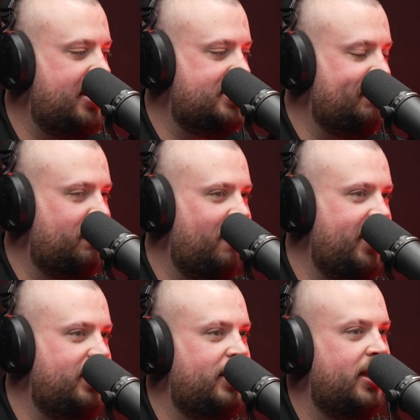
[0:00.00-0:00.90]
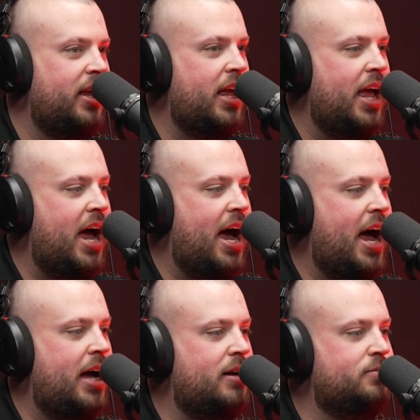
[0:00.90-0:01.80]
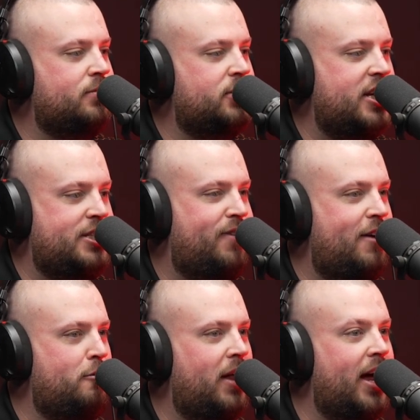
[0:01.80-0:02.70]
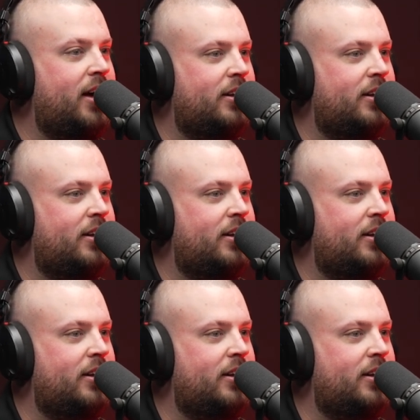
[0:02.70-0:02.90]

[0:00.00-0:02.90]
Stephen Crichton. So he's your favourite player.